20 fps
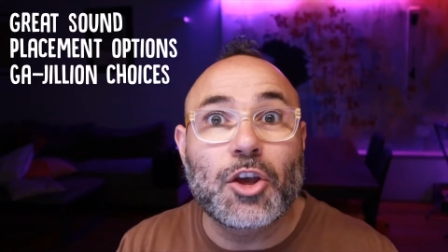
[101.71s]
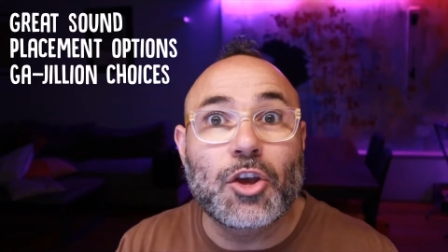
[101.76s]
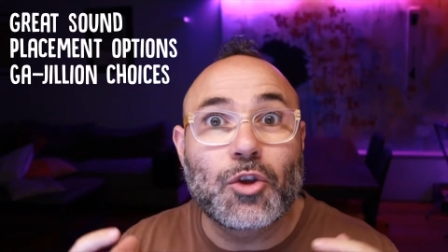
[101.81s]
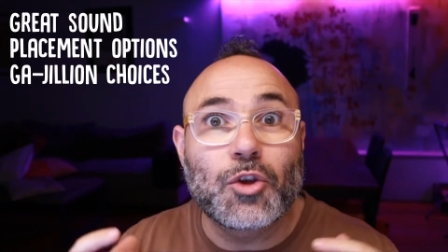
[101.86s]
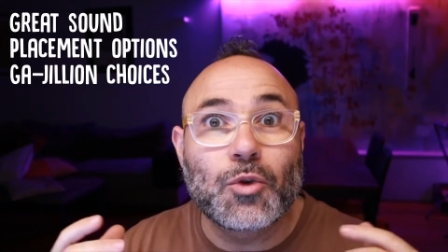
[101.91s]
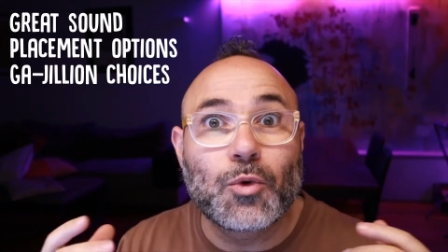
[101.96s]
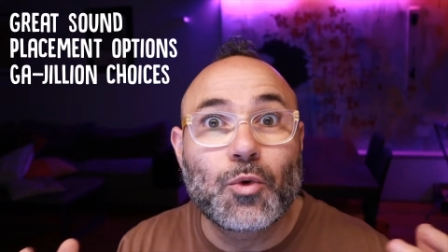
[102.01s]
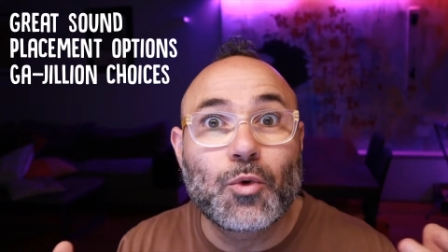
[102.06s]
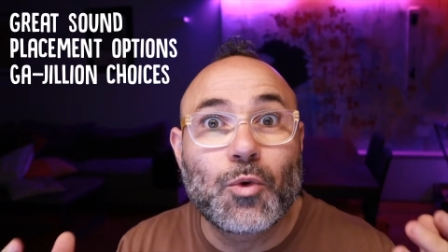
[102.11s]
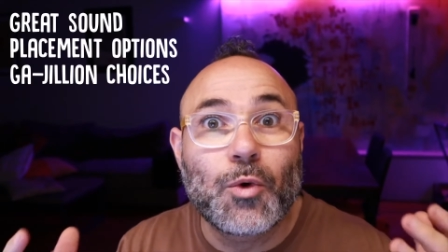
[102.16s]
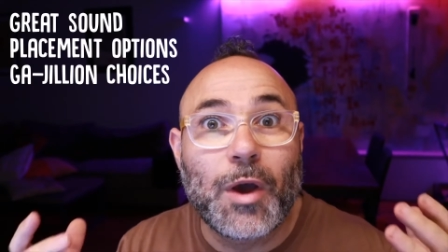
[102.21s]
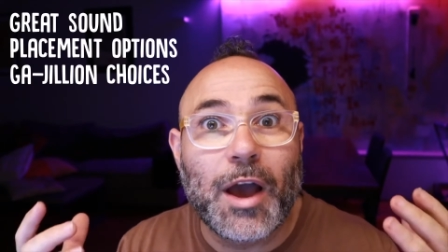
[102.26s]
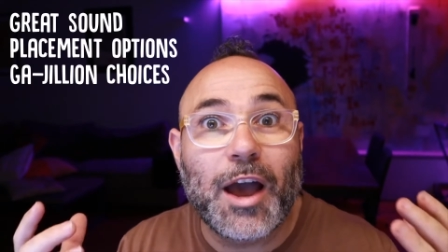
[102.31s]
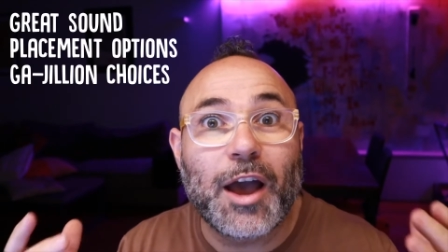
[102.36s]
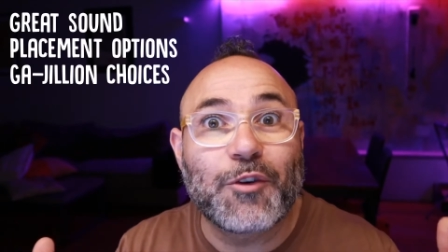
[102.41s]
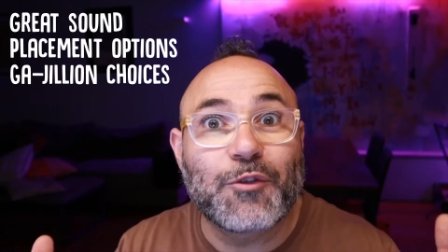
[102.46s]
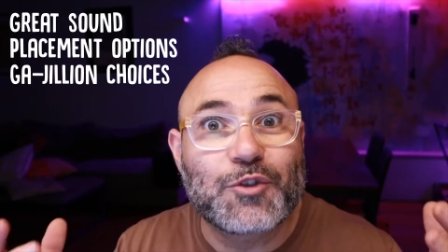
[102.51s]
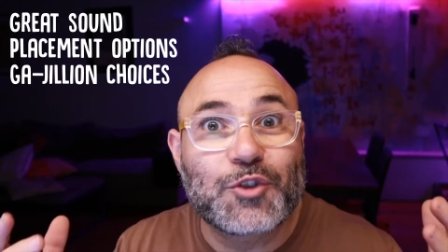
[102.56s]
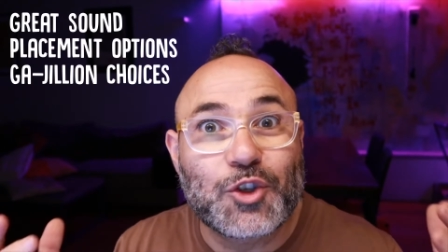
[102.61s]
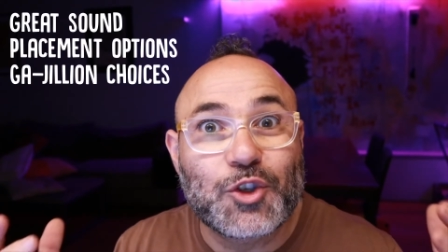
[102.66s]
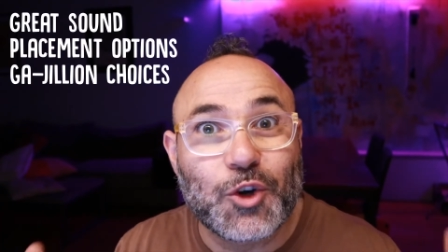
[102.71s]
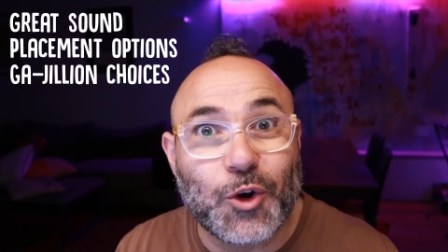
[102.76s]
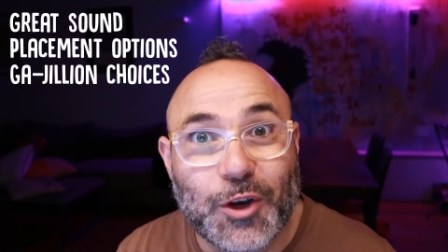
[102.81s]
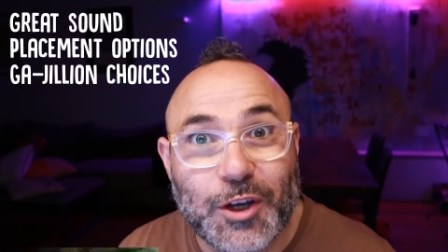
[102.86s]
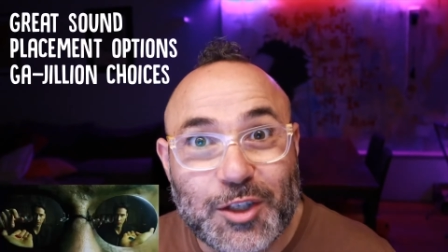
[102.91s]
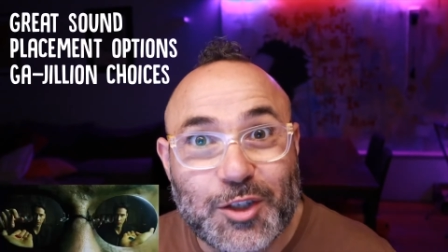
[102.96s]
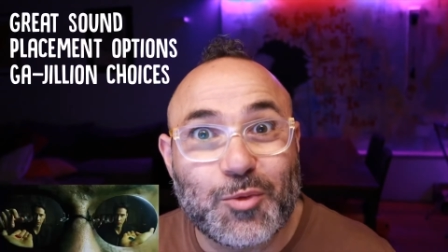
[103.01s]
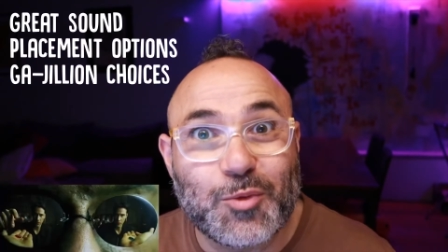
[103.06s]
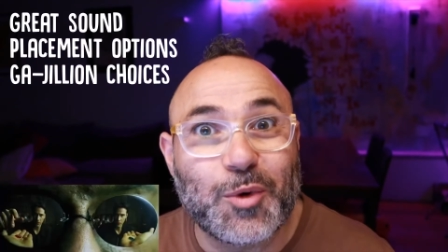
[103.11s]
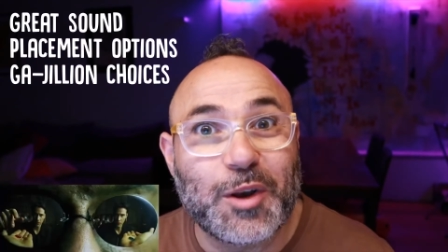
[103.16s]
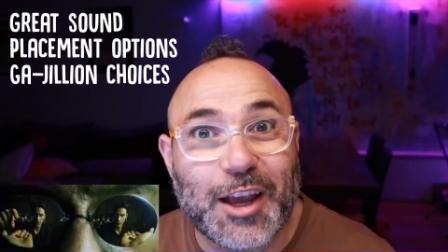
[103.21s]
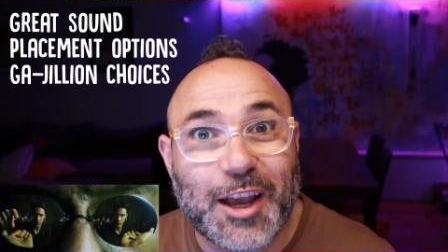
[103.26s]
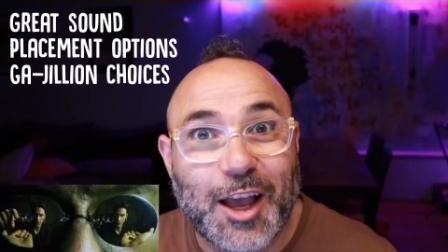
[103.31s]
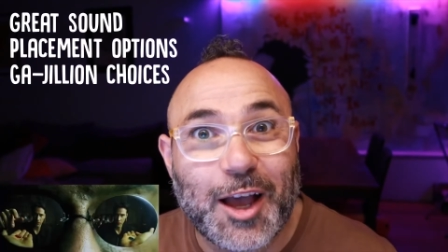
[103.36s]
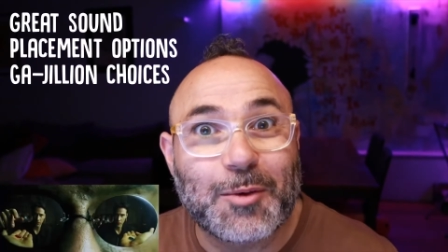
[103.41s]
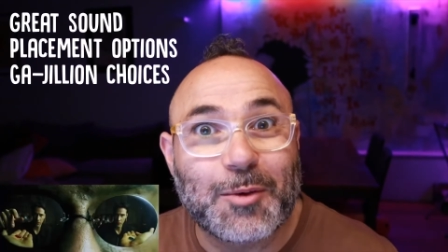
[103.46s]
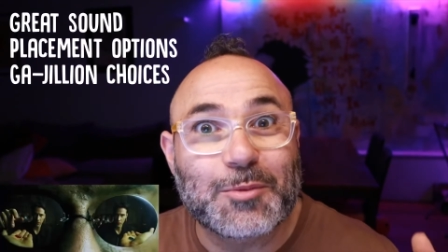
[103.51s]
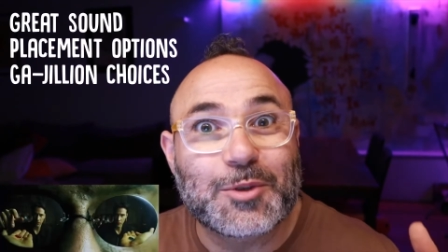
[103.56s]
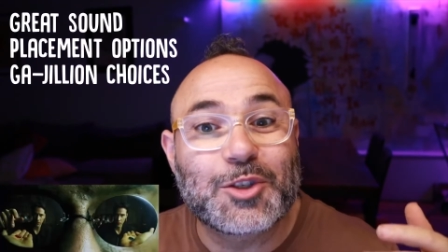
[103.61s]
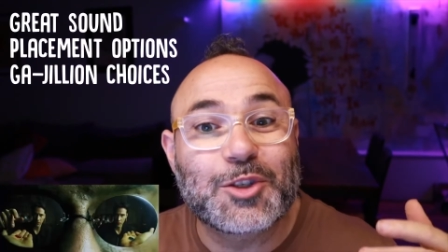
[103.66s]
You have choice when it
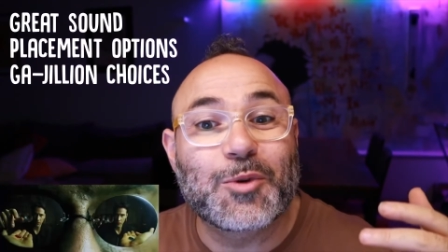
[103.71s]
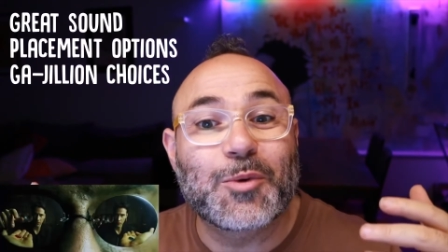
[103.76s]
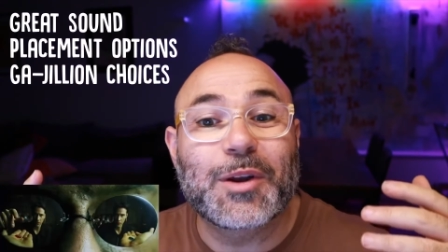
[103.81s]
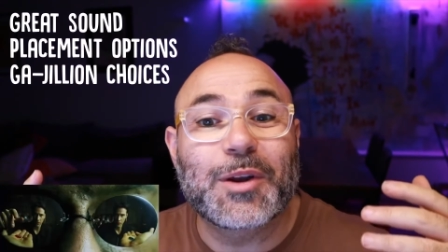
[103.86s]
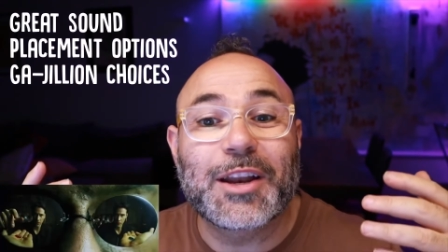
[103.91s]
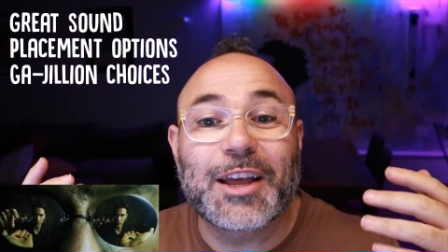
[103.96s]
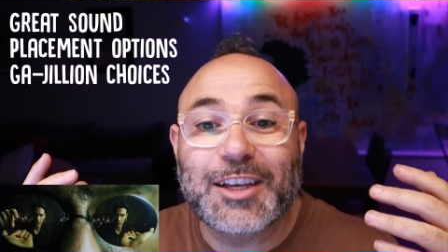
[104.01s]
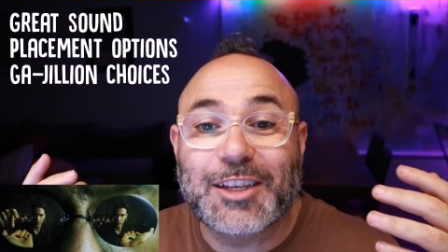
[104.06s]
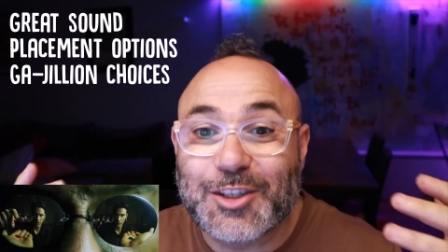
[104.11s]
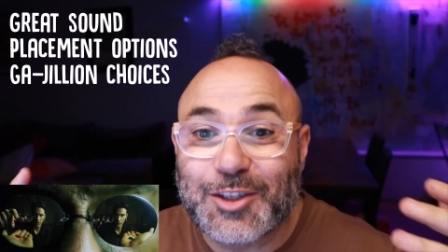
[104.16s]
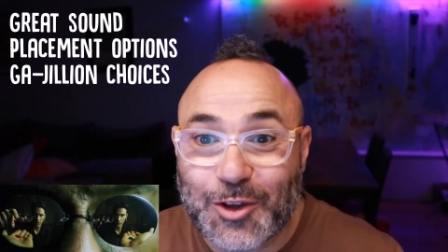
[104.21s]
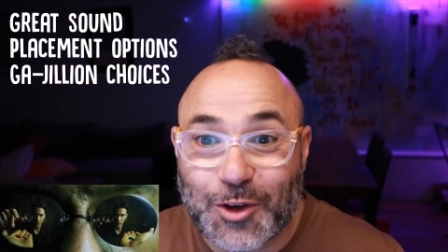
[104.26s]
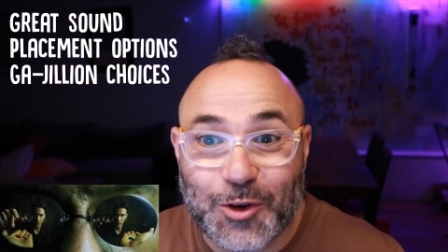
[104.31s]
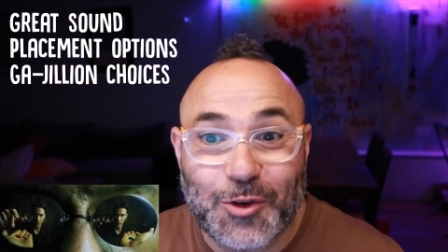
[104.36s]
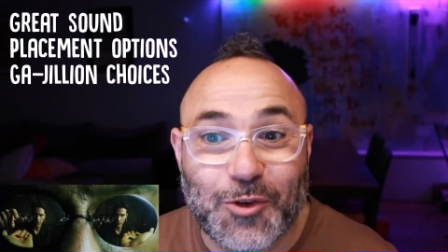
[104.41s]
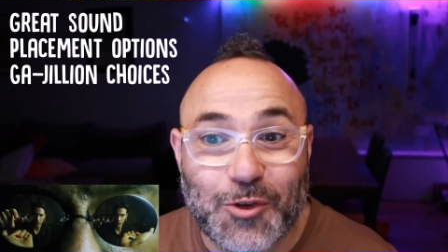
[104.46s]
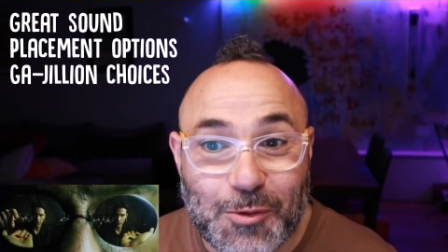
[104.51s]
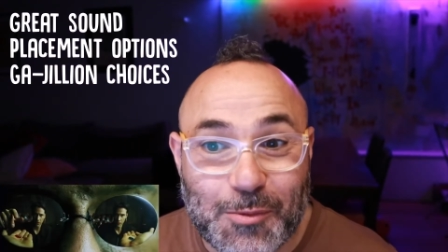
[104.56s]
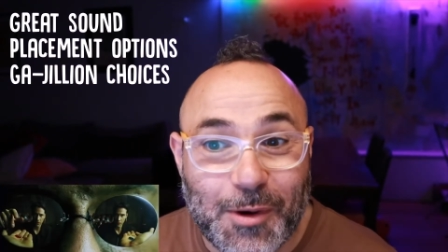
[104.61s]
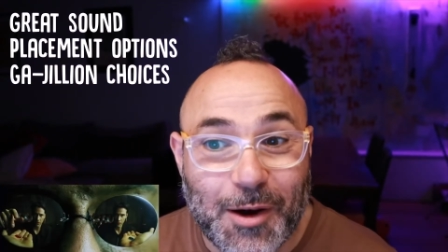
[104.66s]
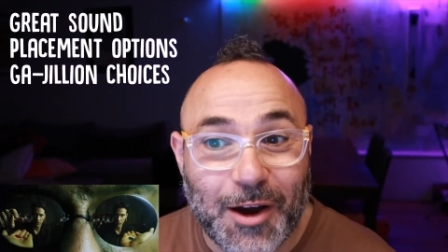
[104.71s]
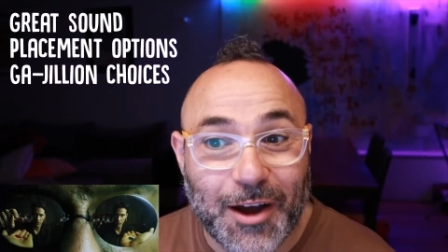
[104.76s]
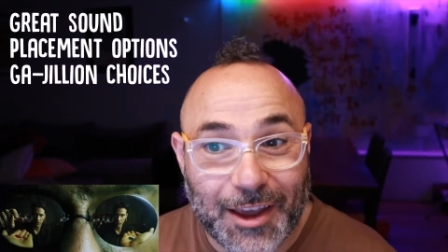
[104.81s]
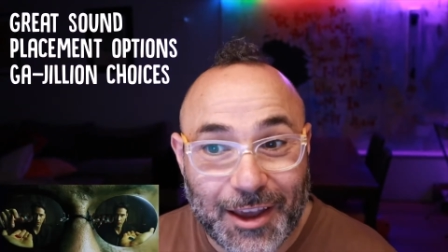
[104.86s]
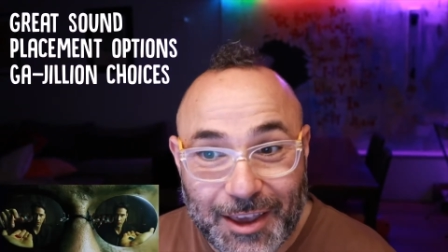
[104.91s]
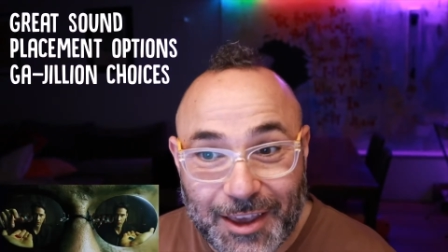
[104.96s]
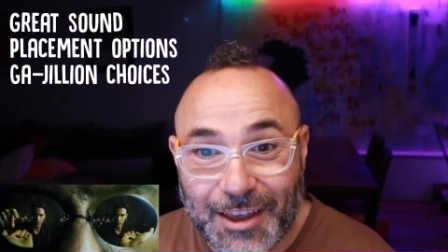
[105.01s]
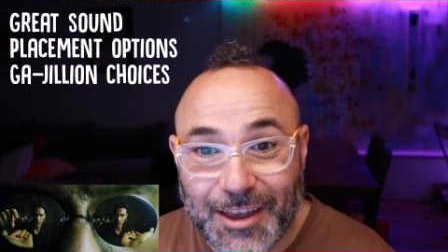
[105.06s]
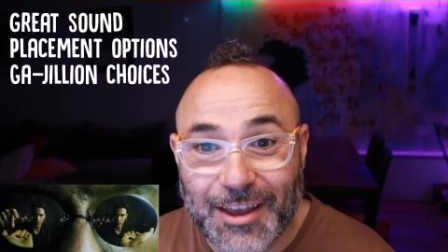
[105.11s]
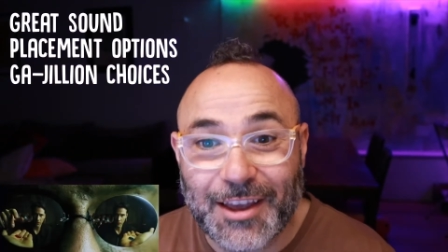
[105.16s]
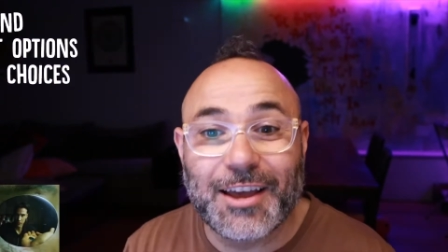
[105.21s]
comes to an external mic.